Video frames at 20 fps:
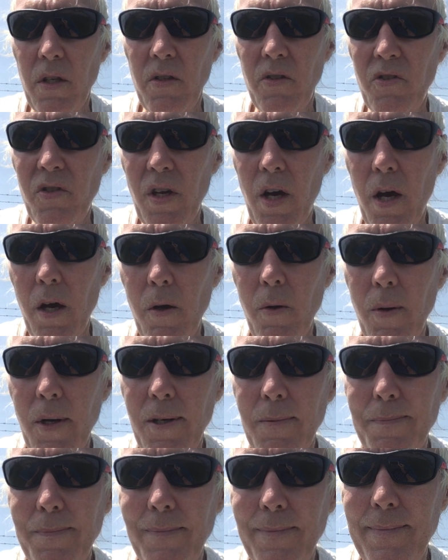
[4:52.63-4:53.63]
So
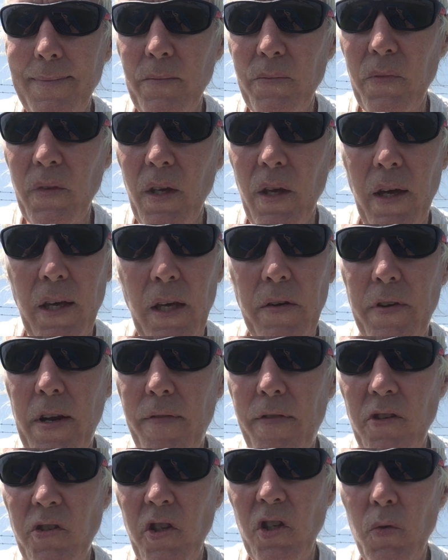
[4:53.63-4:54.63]
um, even
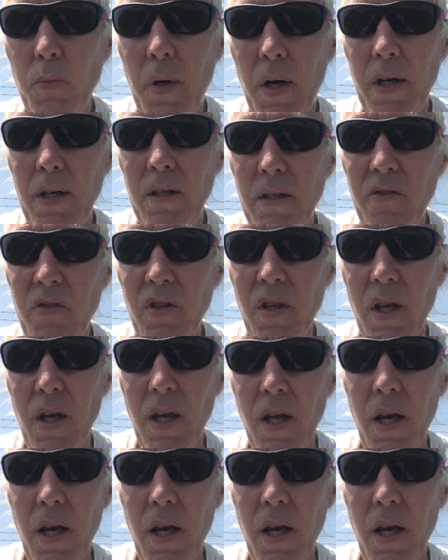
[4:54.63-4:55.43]
after six months,